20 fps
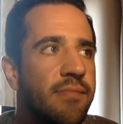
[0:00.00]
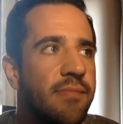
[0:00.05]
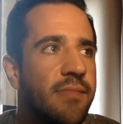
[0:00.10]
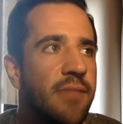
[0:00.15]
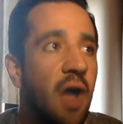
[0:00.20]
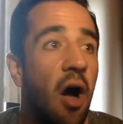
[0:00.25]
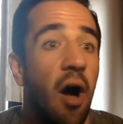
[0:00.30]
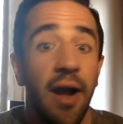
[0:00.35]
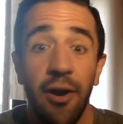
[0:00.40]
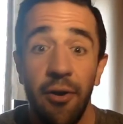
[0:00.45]

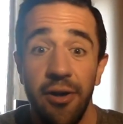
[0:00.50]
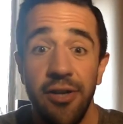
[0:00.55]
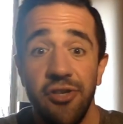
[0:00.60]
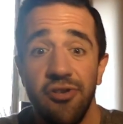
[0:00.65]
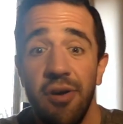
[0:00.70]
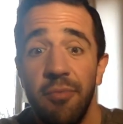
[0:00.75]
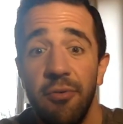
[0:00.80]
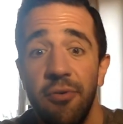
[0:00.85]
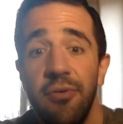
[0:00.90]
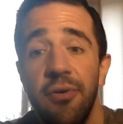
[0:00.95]
I got in
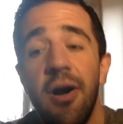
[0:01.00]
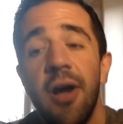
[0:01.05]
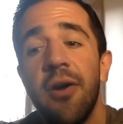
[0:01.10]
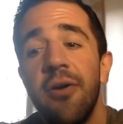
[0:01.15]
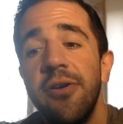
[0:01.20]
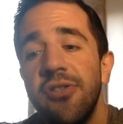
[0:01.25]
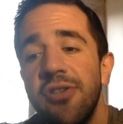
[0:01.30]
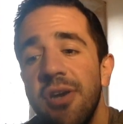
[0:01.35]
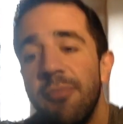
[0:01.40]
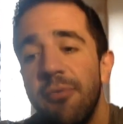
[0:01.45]
trouble
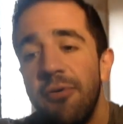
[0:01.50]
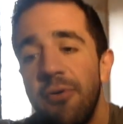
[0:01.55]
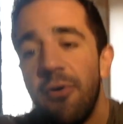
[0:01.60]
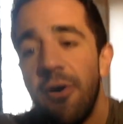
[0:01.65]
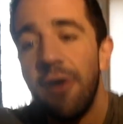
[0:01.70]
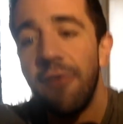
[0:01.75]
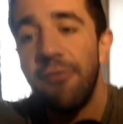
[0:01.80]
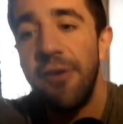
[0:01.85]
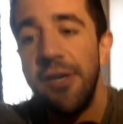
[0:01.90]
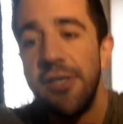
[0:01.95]

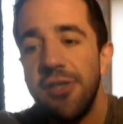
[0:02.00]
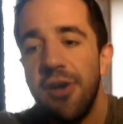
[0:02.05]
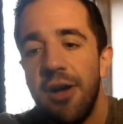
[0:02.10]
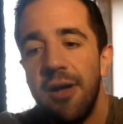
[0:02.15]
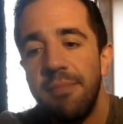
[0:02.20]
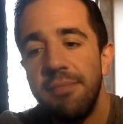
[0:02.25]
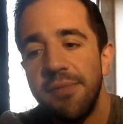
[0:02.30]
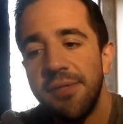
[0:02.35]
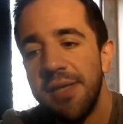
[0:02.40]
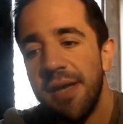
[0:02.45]
quite a few
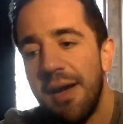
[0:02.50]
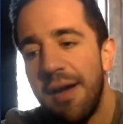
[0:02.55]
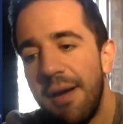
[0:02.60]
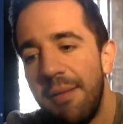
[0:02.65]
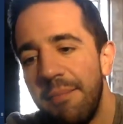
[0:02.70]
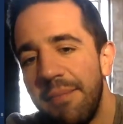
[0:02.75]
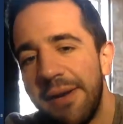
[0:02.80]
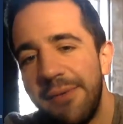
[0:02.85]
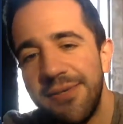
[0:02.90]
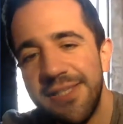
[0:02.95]
times,
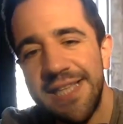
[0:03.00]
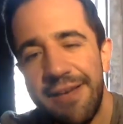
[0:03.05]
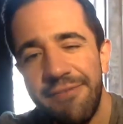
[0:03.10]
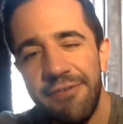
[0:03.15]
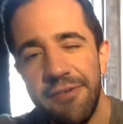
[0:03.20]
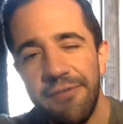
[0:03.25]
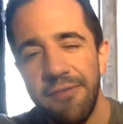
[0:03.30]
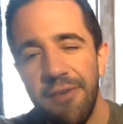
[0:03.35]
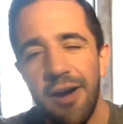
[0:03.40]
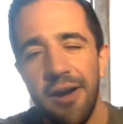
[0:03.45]
but it was
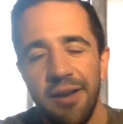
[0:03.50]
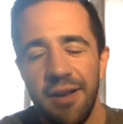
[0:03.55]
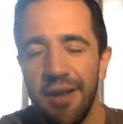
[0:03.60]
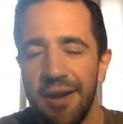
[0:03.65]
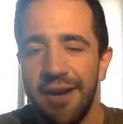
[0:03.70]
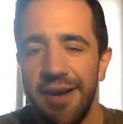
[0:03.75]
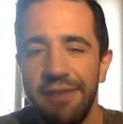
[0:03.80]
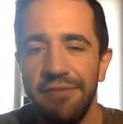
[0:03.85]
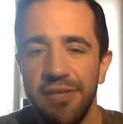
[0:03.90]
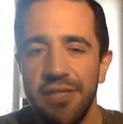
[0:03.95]
never like
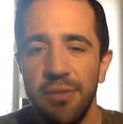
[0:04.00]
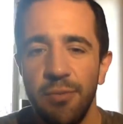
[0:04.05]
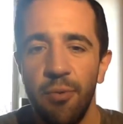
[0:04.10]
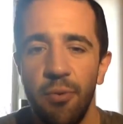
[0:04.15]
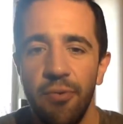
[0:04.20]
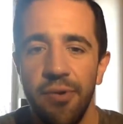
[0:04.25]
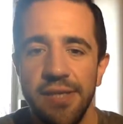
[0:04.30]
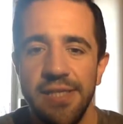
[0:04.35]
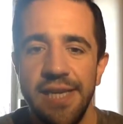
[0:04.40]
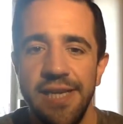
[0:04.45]
I never
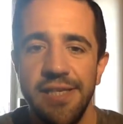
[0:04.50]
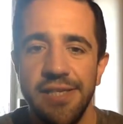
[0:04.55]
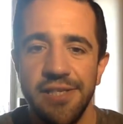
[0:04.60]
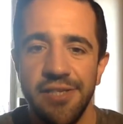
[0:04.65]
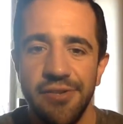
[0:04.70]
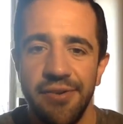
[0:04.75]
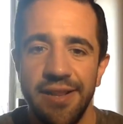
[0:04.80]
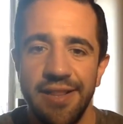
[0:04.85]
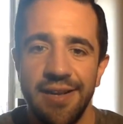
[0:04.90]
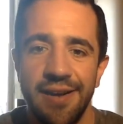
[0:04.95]
swore at teachers
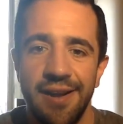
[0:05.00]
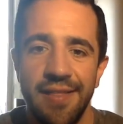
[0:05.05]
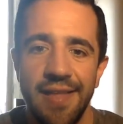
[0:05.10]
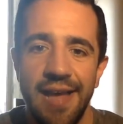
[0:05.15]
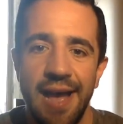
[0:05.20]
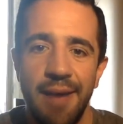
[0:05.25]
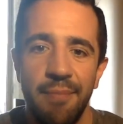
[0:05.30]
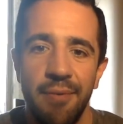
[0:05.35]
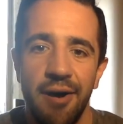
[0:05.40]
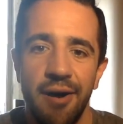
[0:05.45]
or anything like
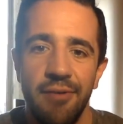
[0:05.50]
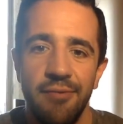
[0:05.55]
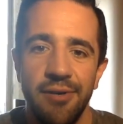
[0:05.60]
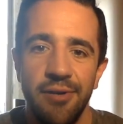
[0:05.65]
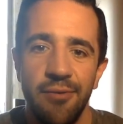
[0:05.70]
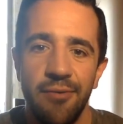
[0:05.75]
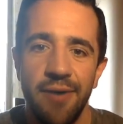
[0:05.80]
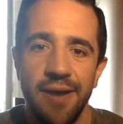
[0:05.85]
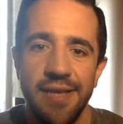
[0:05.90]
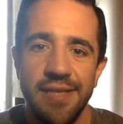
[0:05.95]
that. But I would
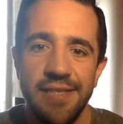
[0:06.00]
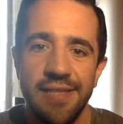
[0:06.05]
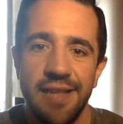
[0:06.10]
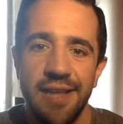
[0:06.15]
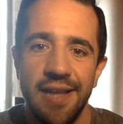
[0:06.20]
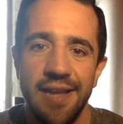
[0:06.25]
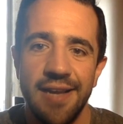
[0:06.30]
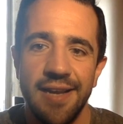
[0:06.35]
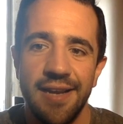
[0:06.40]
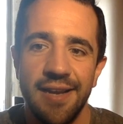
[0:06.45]
always
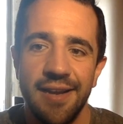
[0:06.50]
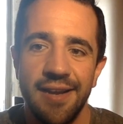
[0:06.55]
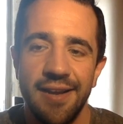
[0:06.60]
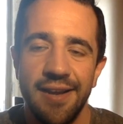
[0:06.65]
like.